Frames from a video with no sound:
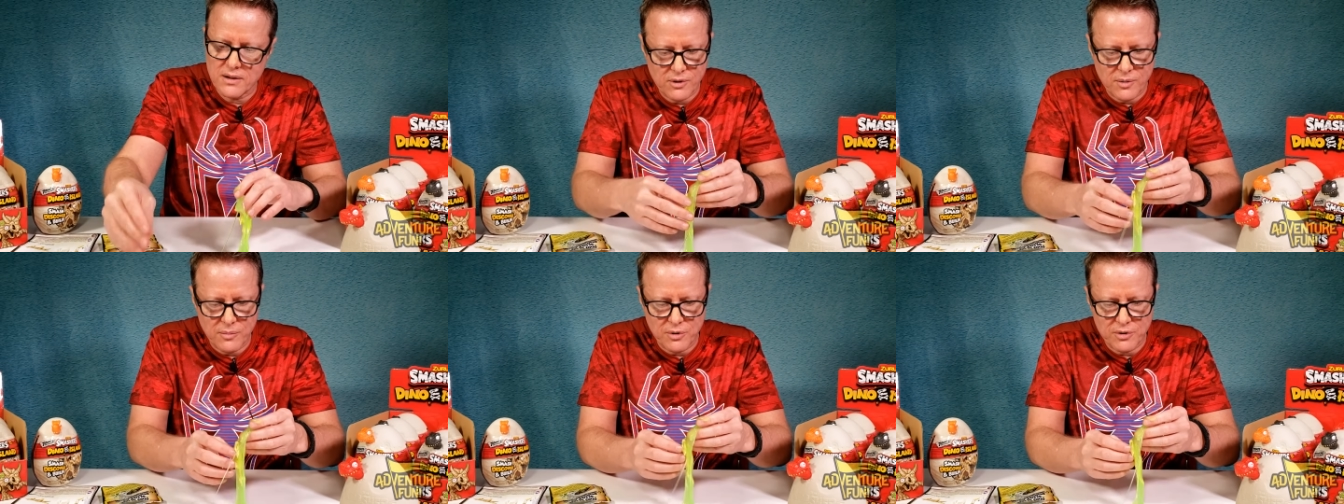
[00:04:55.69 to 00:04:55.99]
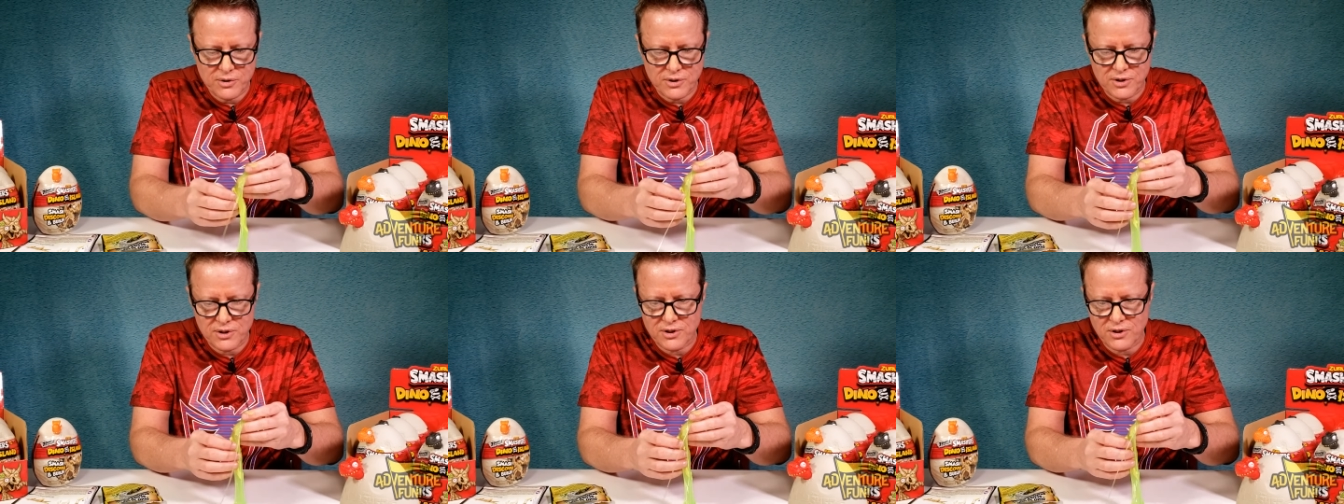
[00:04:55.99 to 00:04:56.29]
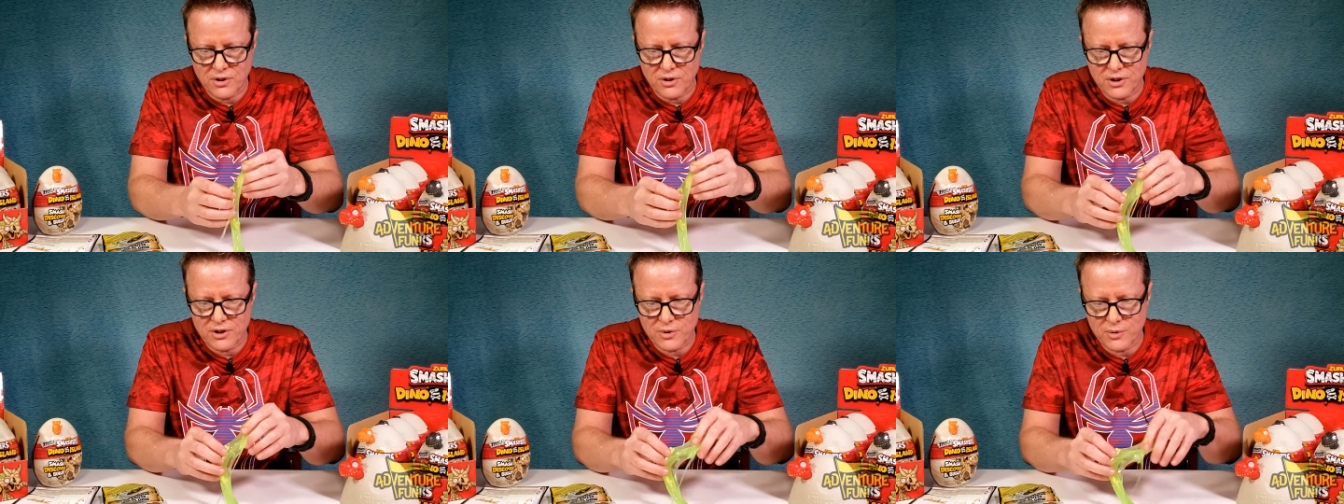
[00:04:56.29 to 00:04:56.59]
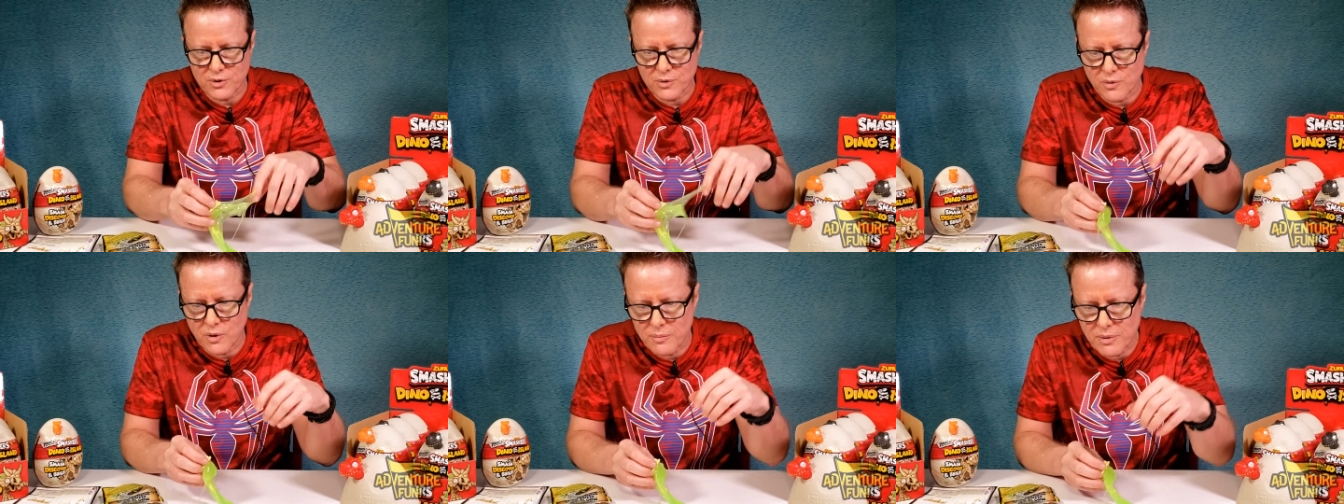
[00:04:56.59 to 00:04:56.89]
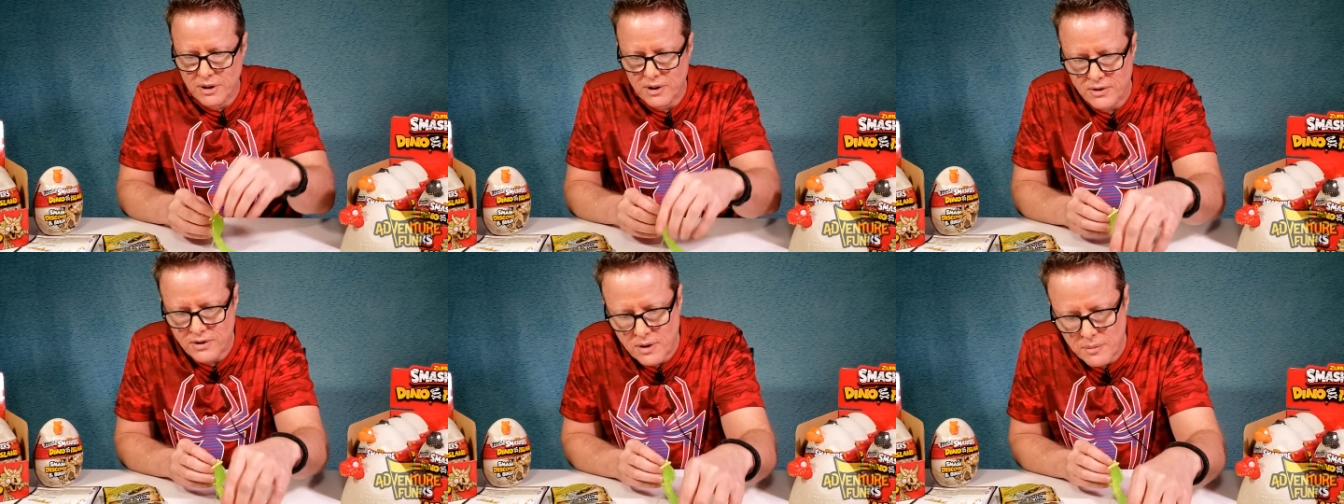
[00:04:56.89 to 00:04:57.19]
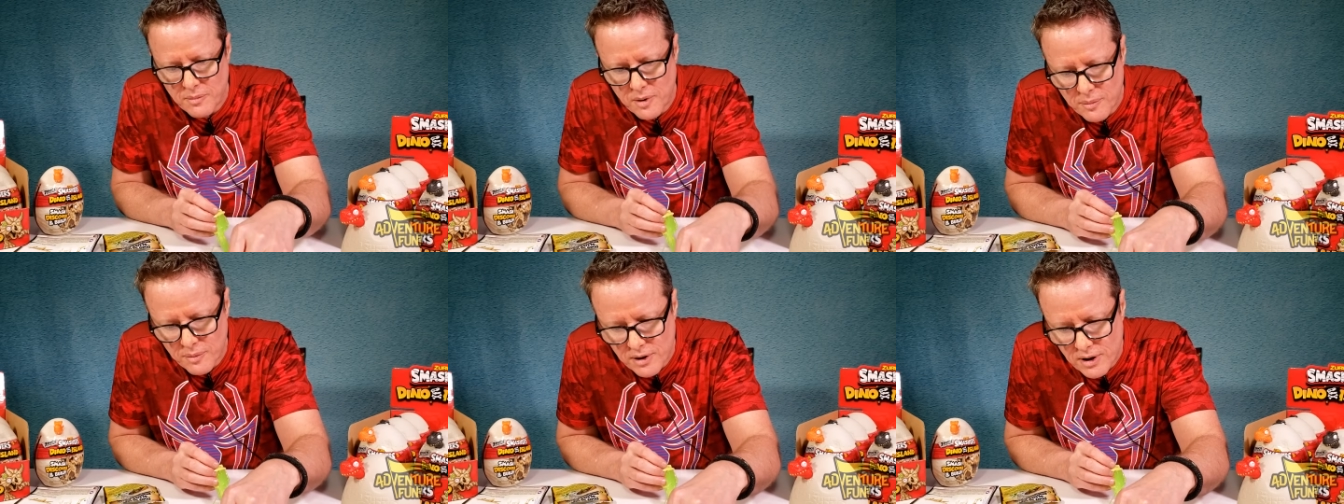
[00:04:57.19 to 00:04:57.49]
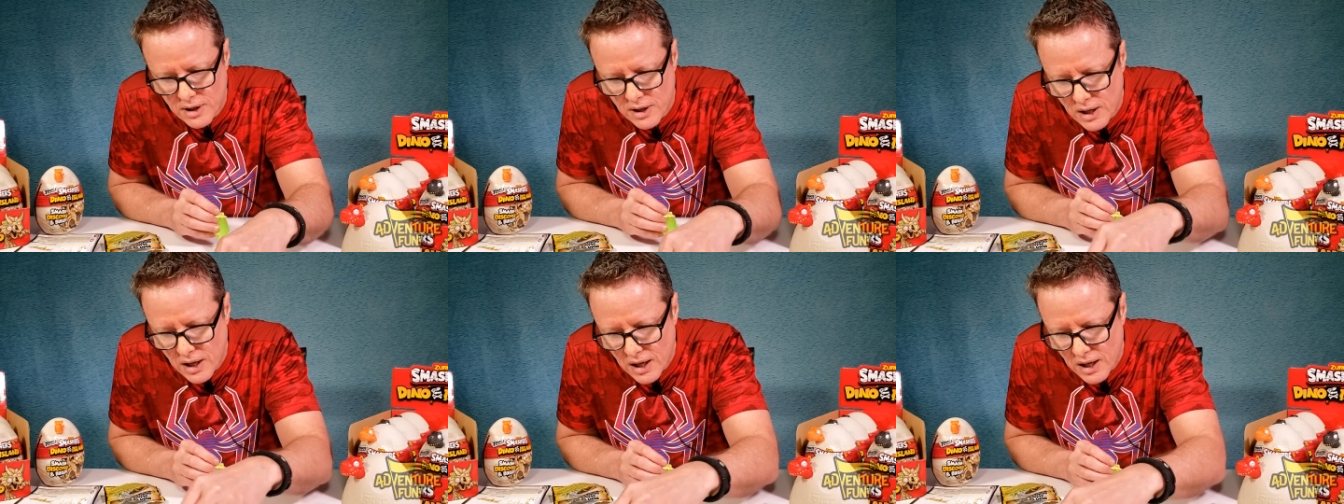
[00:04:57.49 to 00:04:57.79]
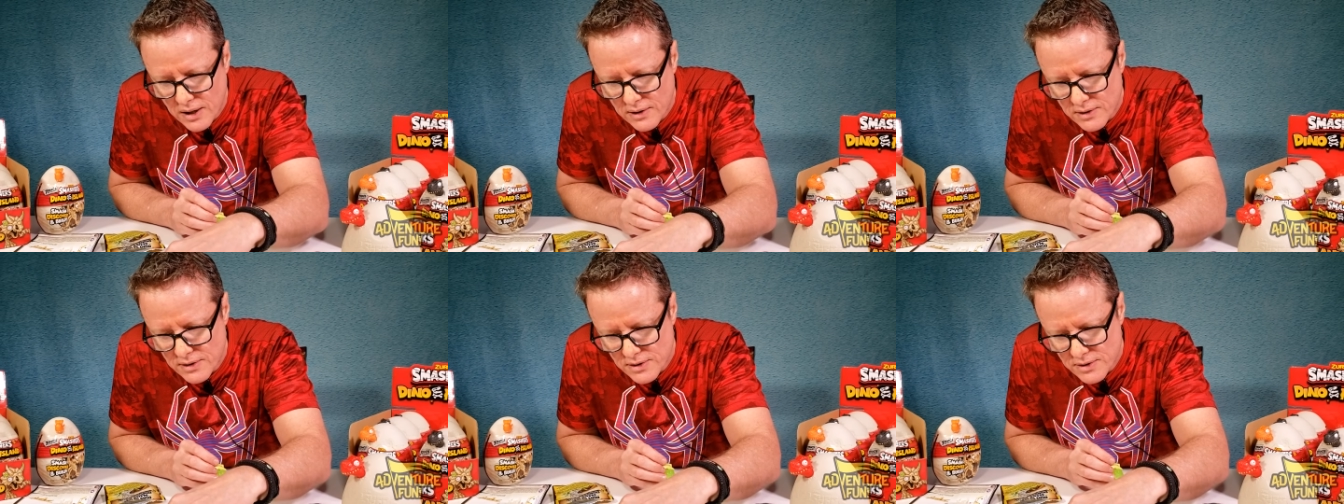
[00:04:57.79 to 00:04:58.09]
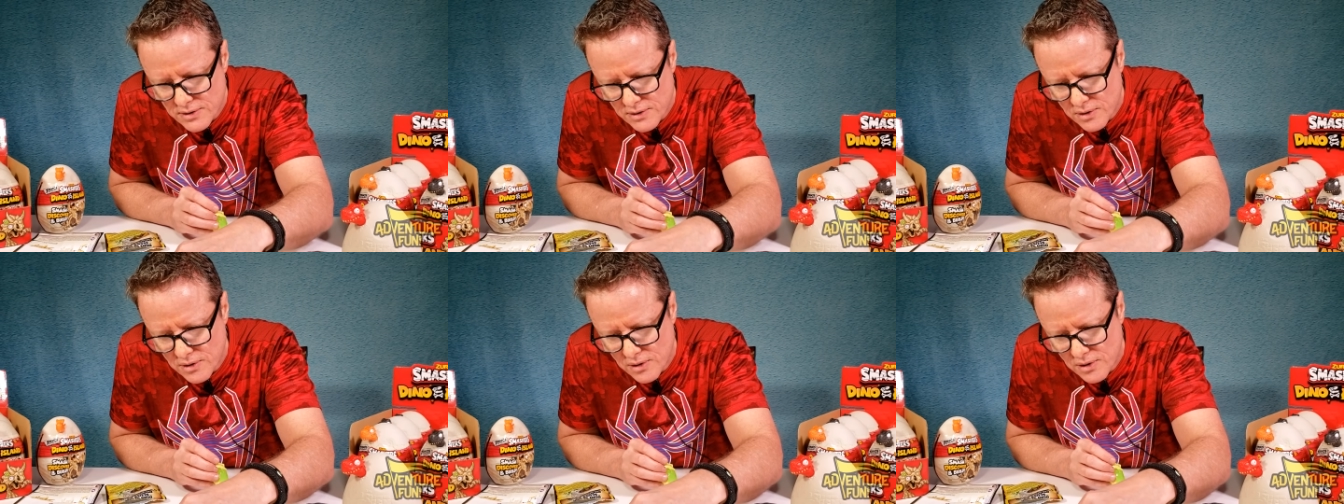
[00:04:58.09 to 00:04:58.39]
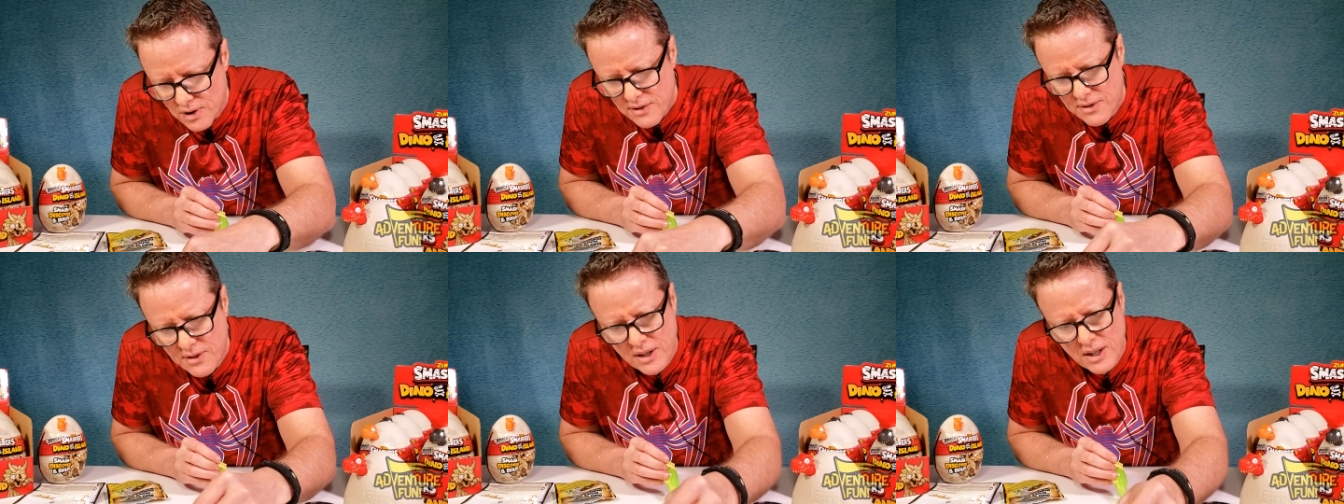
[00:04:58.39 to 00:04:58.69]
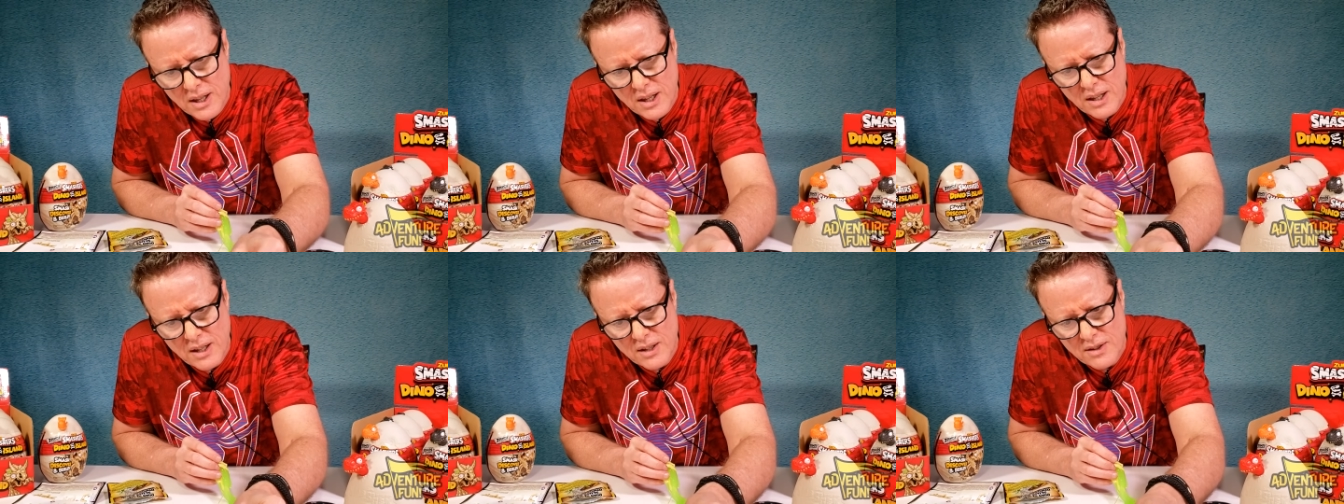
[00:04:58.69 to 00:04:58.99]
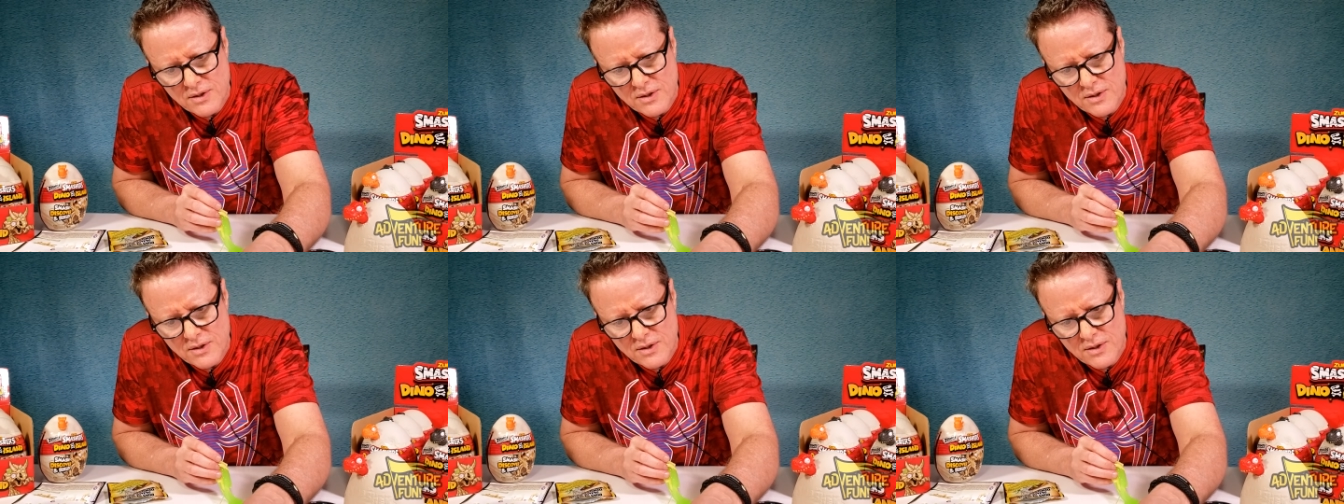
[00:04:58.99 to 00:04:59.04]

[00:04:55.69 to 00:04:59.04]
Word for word: the Mosasaurus was one because I remember he had this little thing,